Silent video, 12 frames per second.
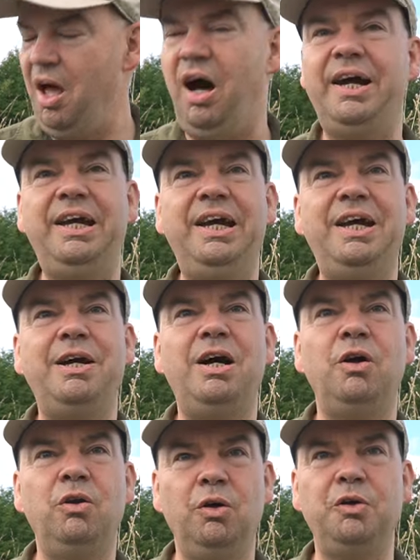I hear
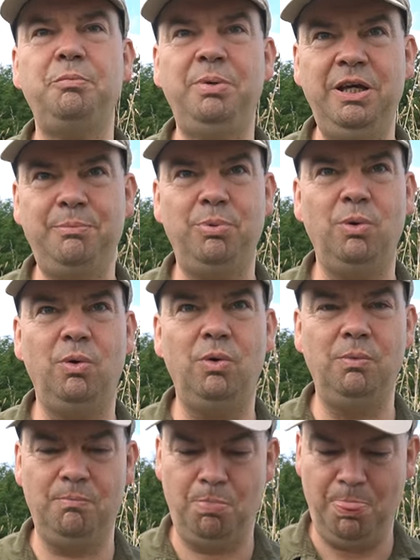a lot of
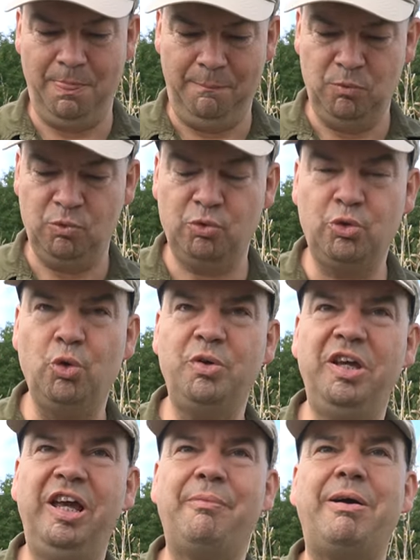people
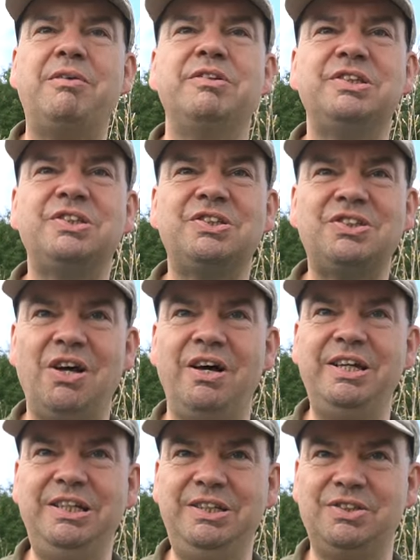talking about the
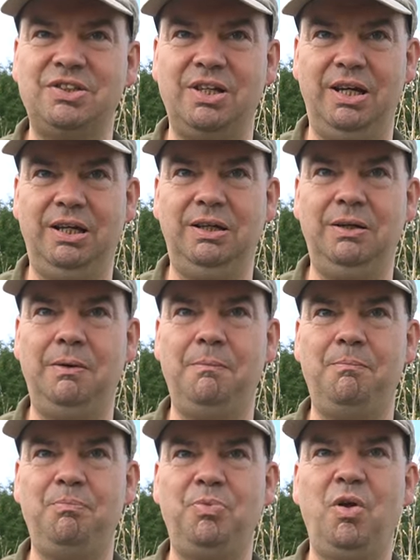sizing
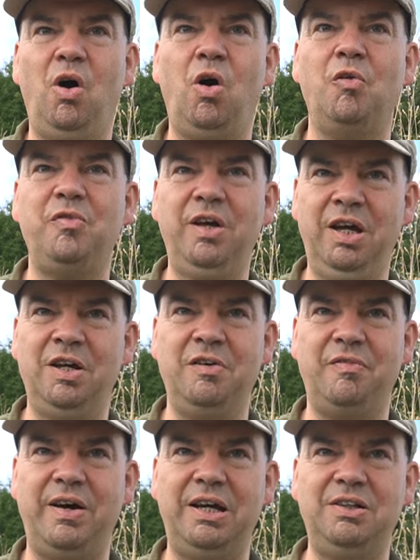of
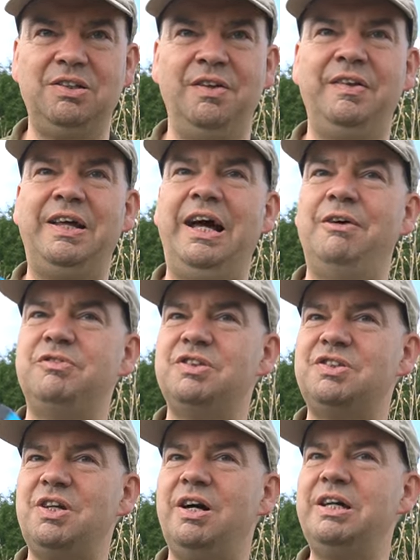Inov8 and that they have to
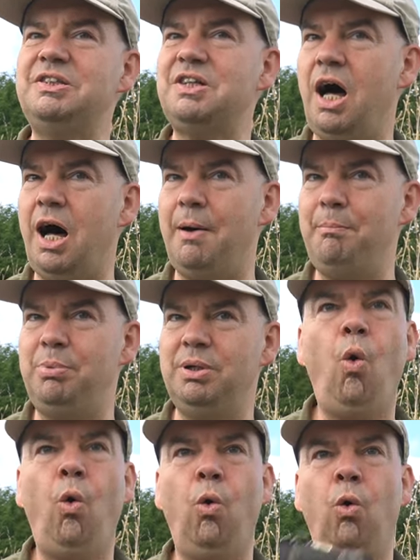size up.
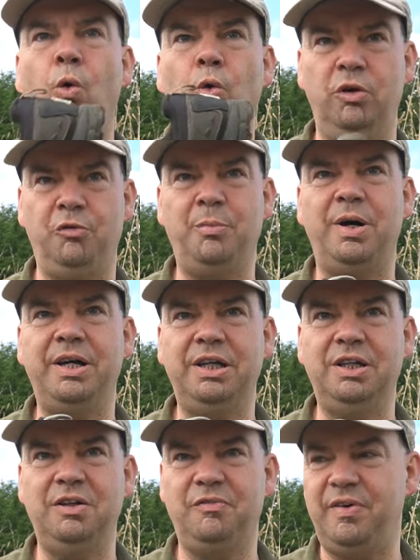All of my
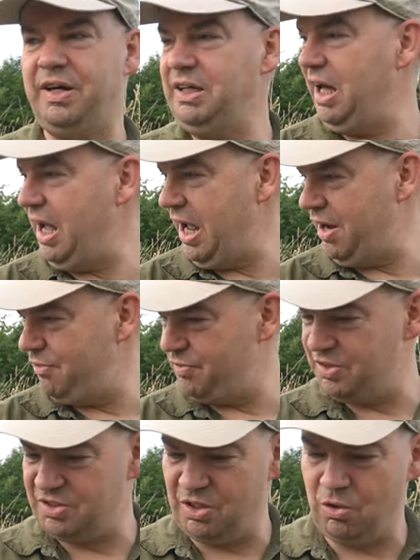Inov8,
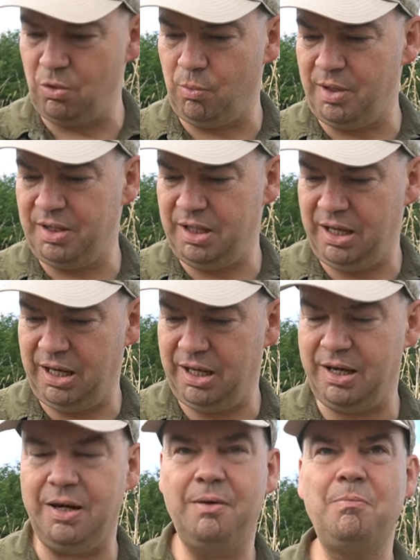every single one
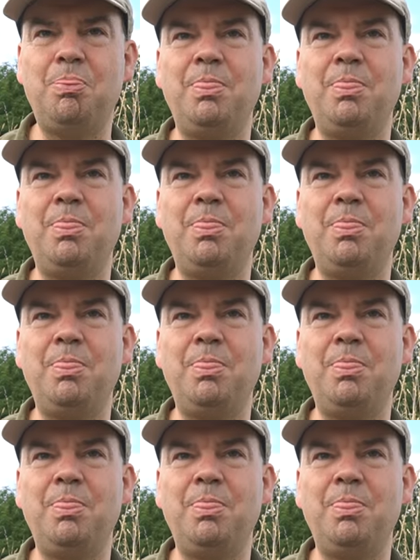here,